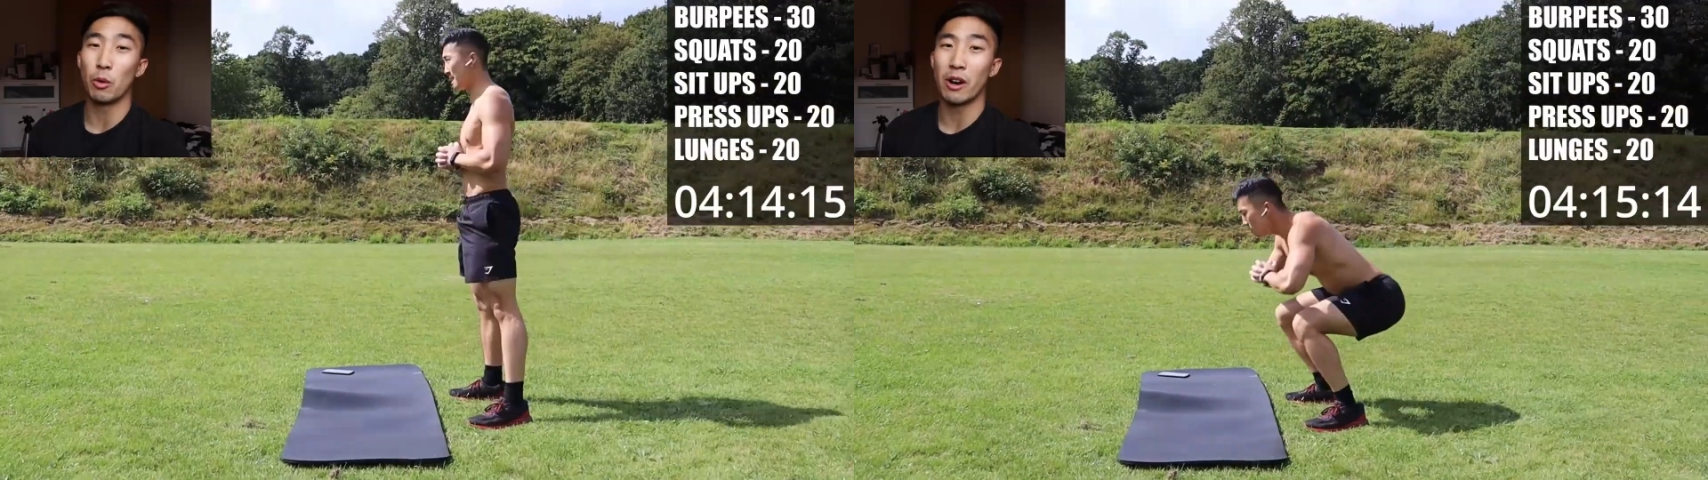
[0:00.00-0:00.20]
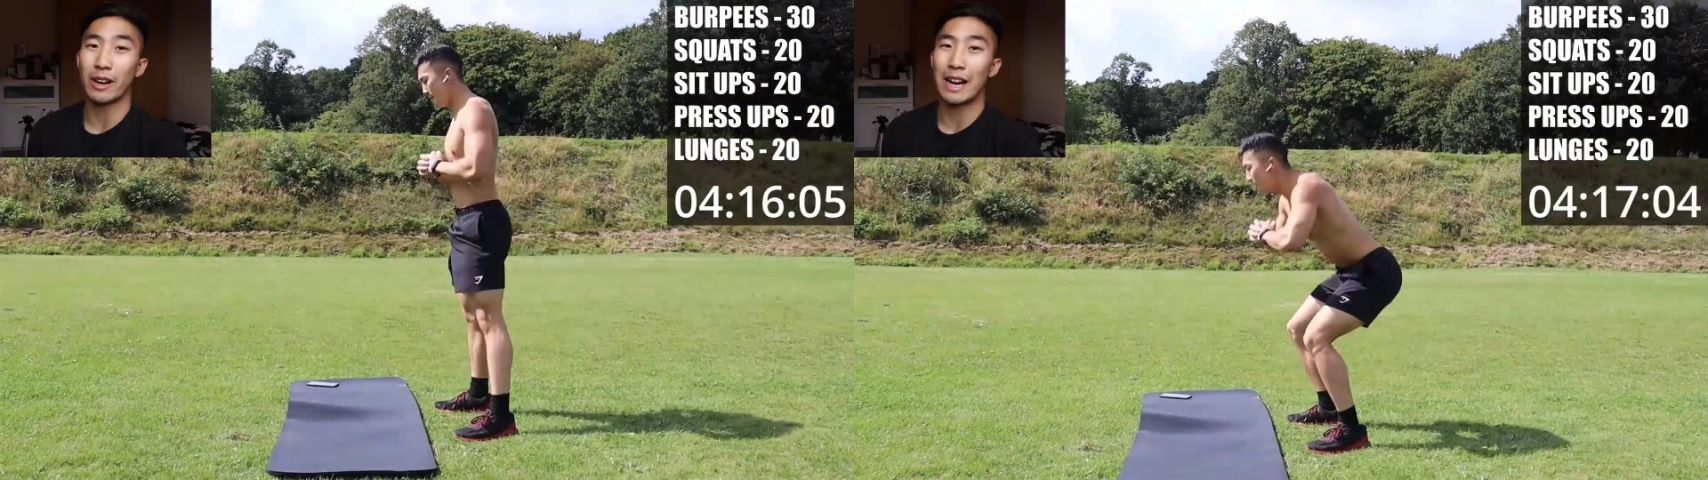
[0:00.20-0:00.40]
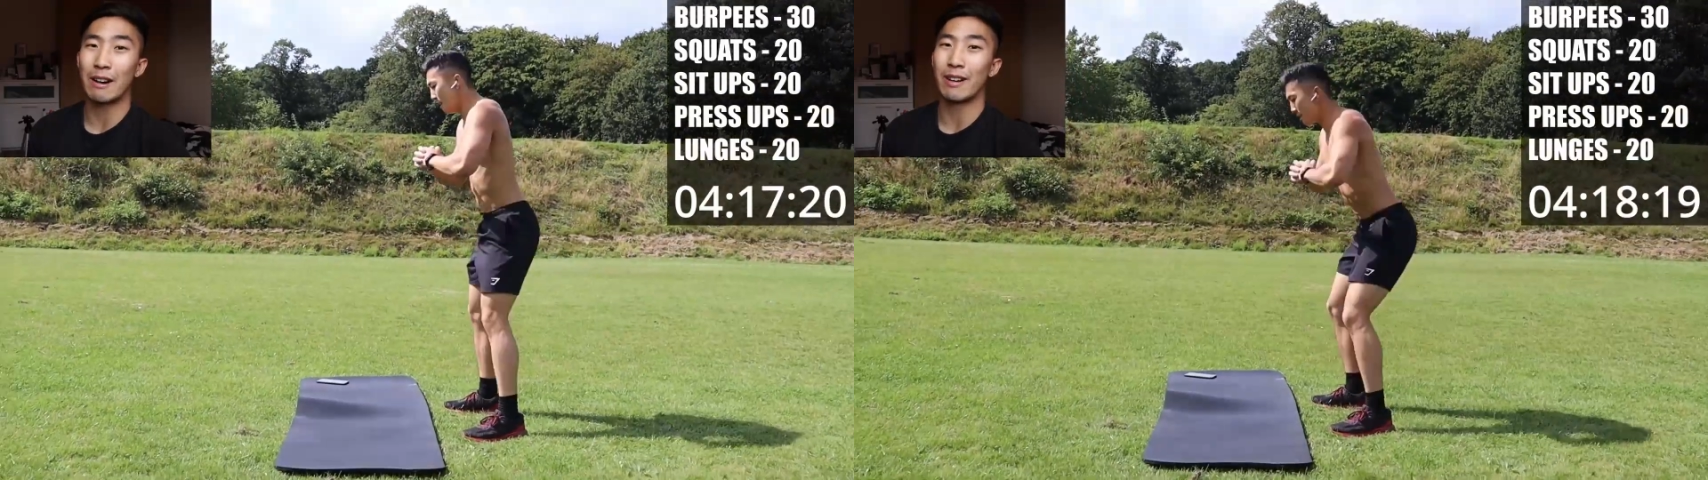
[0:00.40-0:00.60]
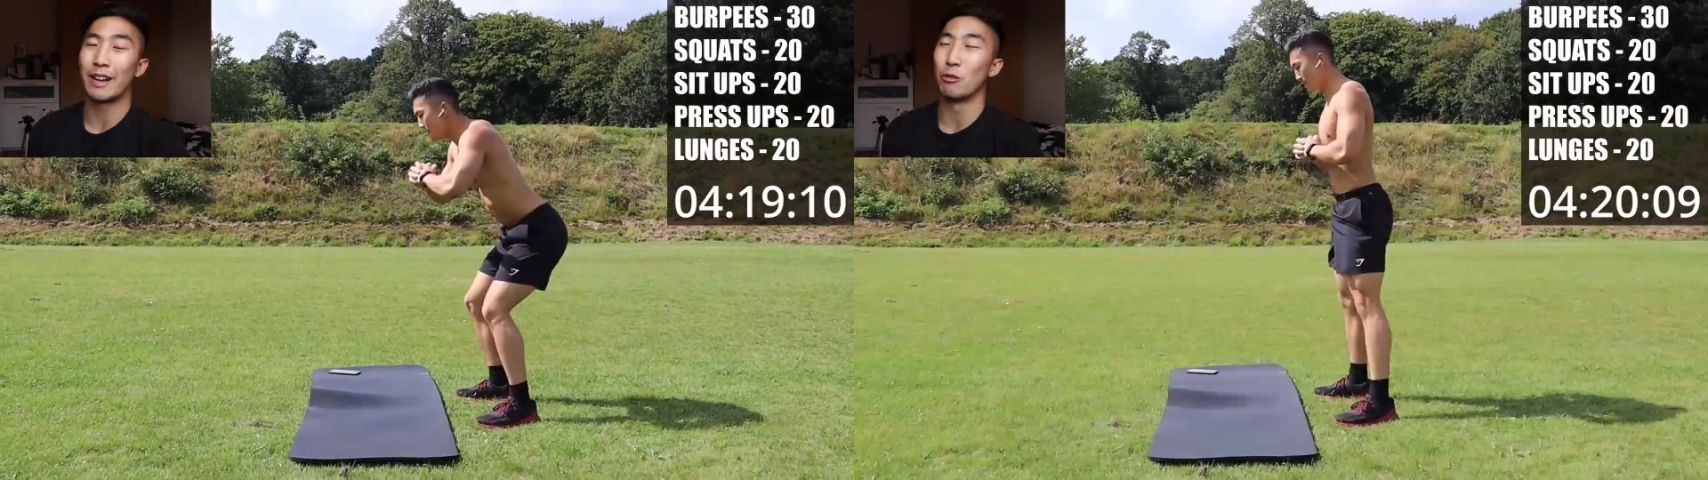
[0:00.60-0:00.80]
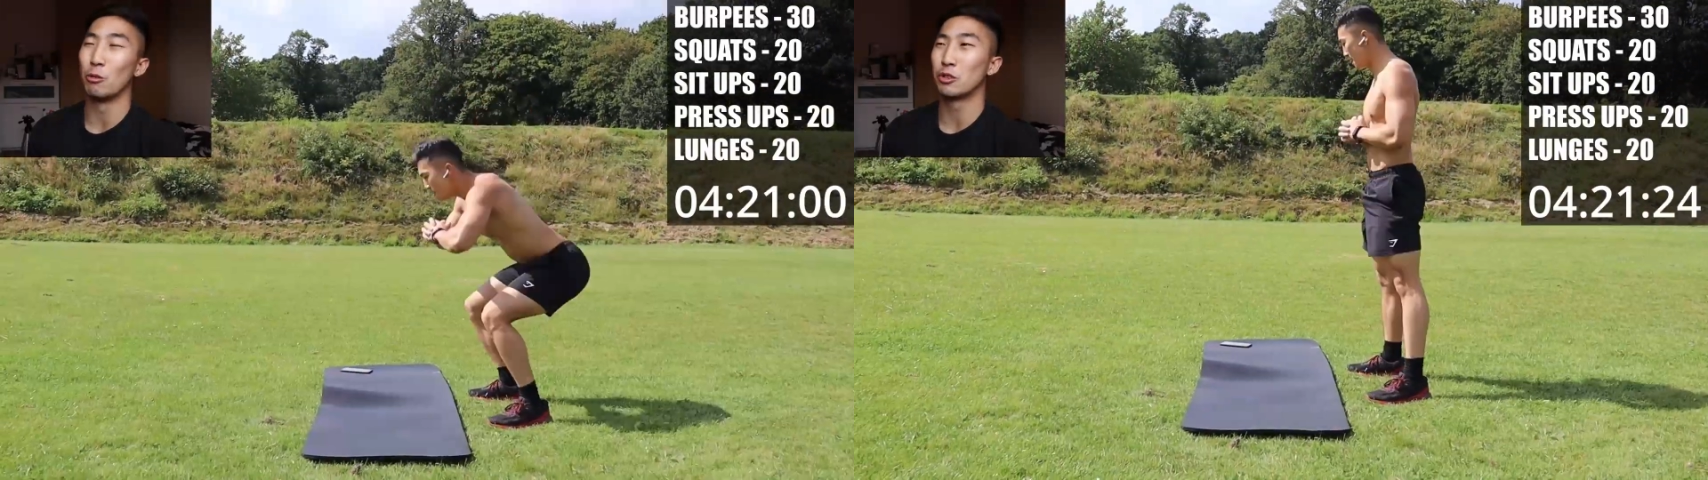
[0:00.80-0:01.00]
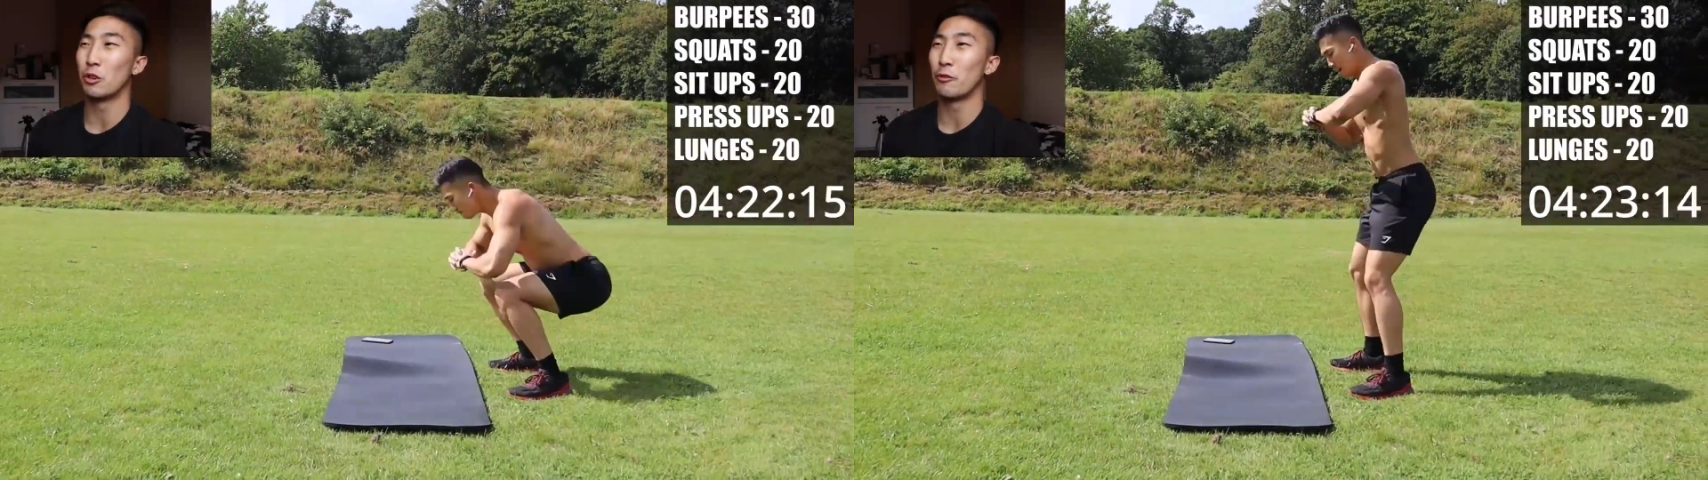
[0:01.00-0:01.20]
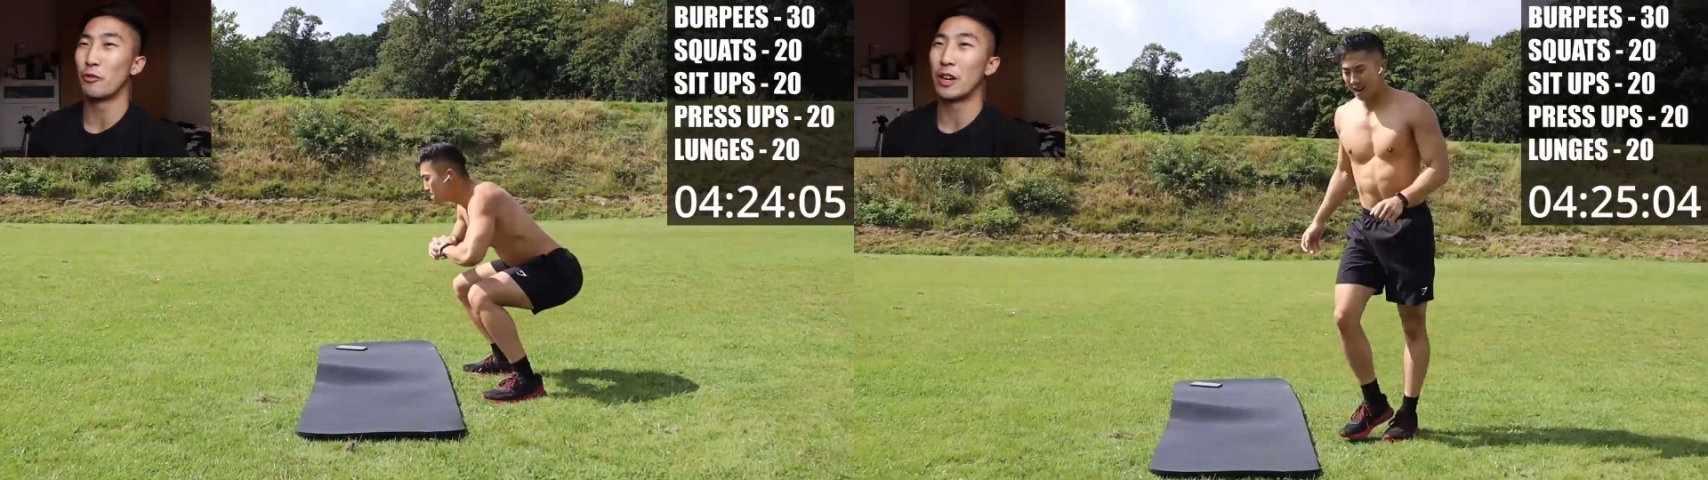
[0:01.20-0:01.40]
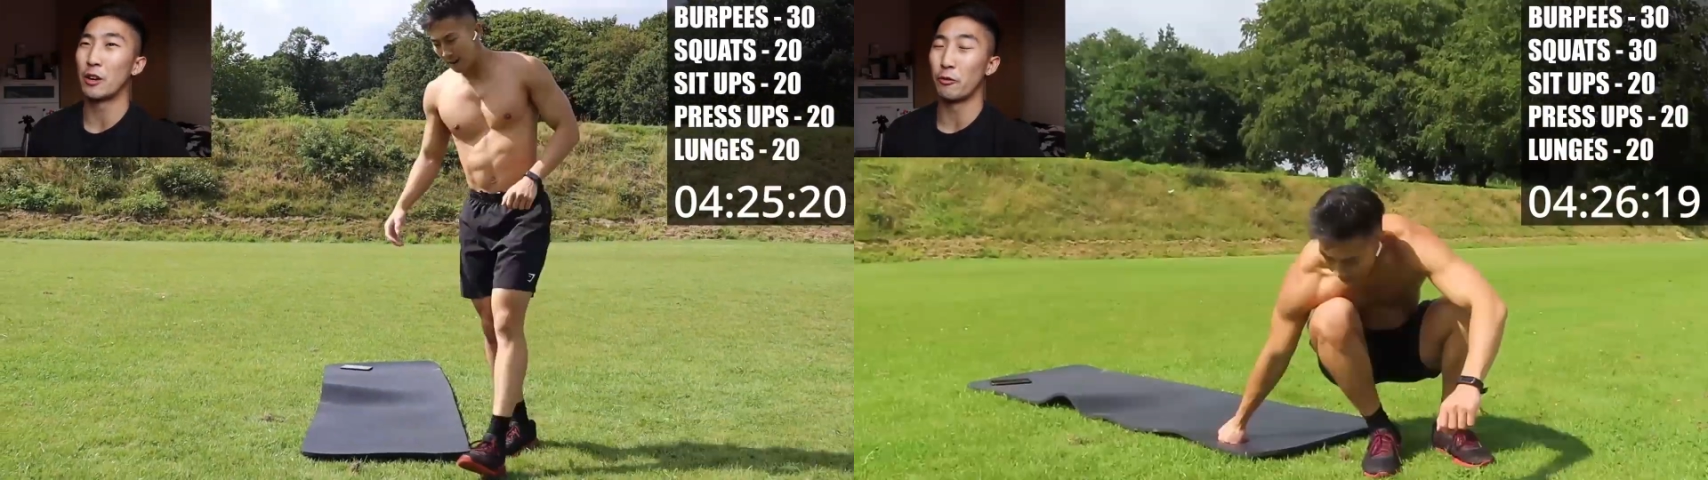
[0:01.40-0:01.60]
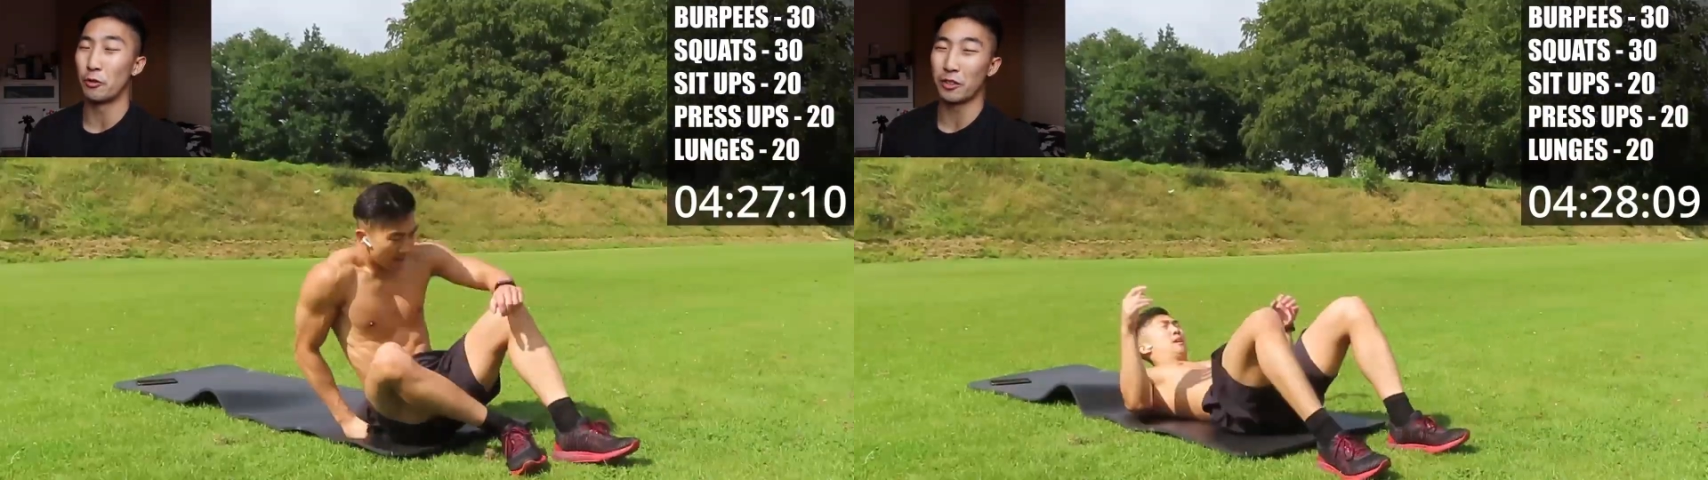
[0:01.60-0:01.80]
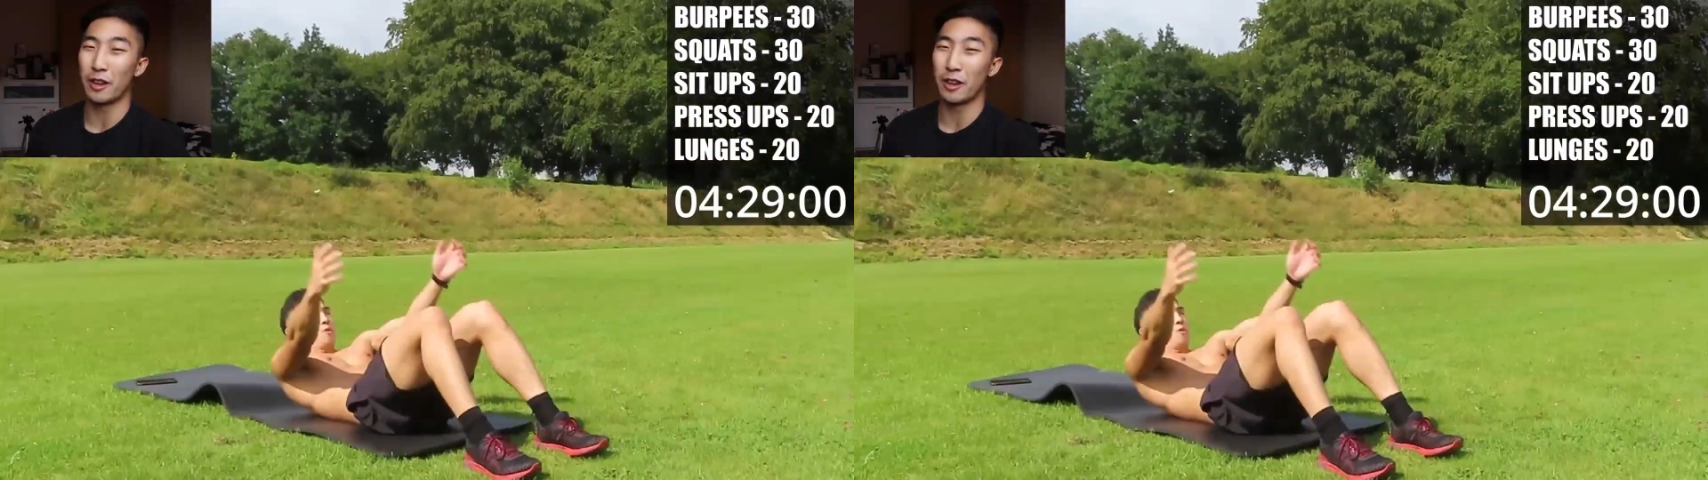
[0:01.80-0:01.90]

the workout and also think of